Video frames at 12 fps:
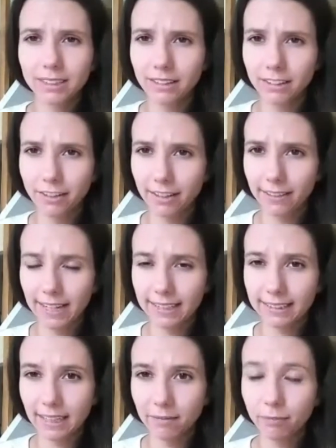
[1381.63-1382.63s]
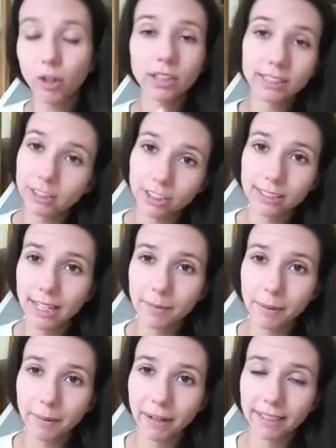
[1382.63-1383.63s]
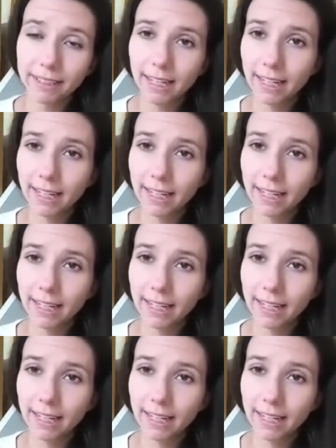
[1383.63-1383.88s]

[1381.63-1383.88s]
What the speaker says: what was the other thing that I said? Or just send me money